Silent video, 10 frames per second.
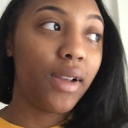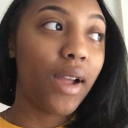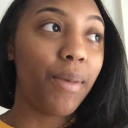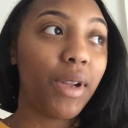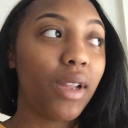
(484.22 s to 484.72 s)

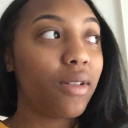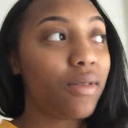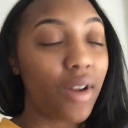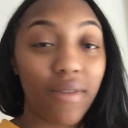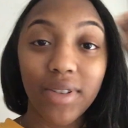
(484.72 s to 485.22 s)
I'm a little
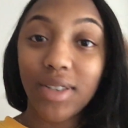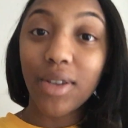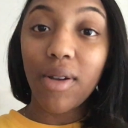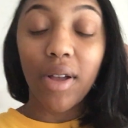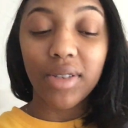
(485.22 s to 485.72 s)
nervous to
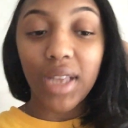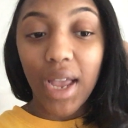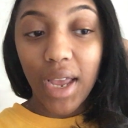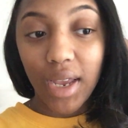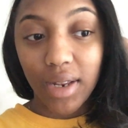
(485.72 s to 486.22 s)
go
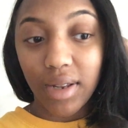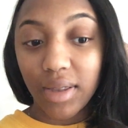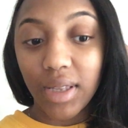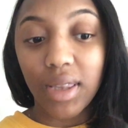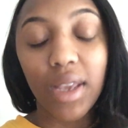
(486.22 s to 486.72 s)
outside.
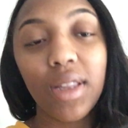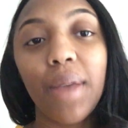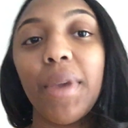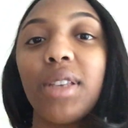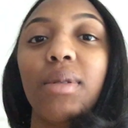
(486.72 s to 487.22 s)
The thing that
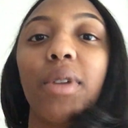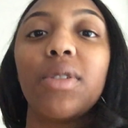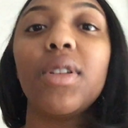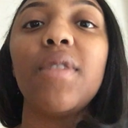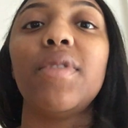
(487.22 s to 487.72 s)
makes me most
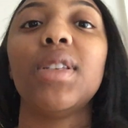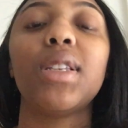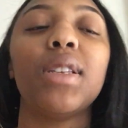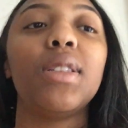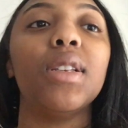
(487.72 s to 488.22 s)
nervous
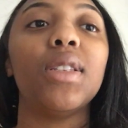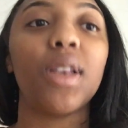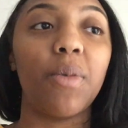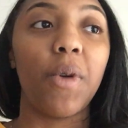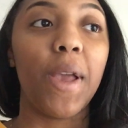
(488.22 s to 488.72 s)
is the
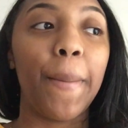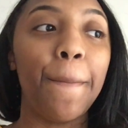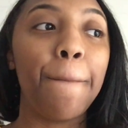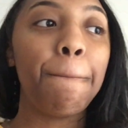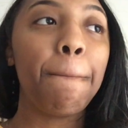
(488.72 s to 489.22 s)
subway.
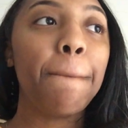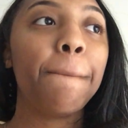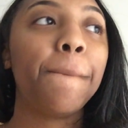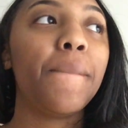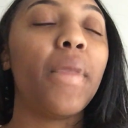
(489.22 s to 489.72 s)

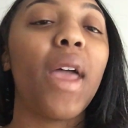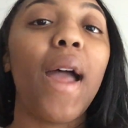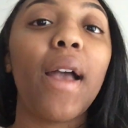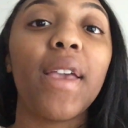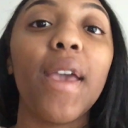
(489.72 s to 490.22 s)

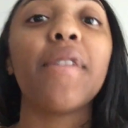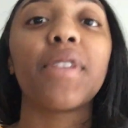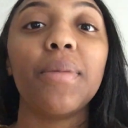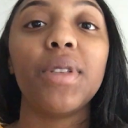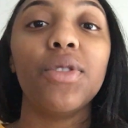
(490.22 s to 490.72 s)
I have
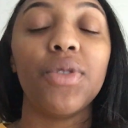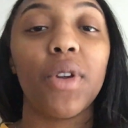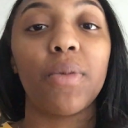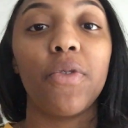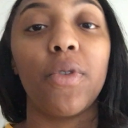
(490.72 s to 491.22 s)
come to New
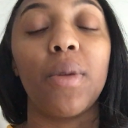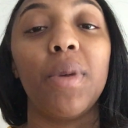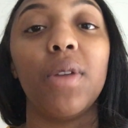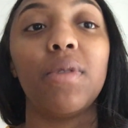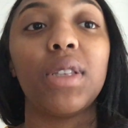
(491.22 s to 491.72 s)
York before,
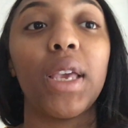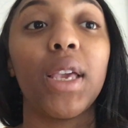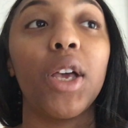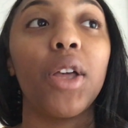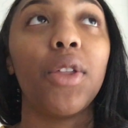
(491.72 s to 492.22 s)
but it was
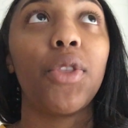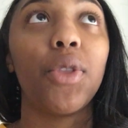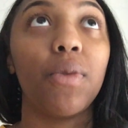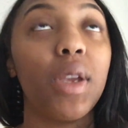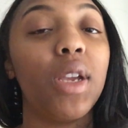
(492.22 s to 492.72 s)
like
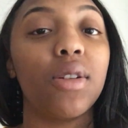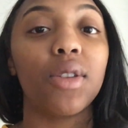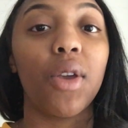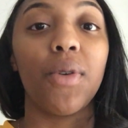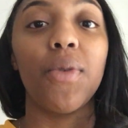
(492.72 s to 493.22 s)
3 years
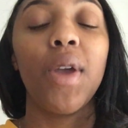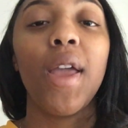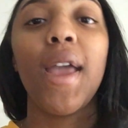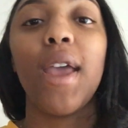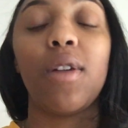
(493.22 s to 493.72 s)
ago,
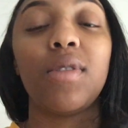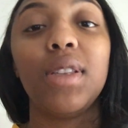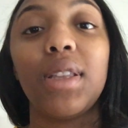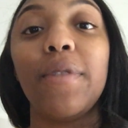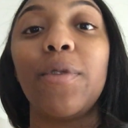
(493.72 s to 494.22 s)
and I only
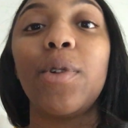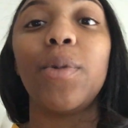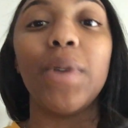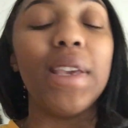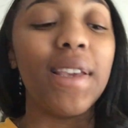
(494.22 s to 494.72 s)
stayed for a
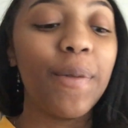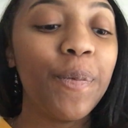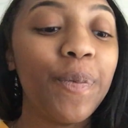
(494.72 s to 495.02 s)
week.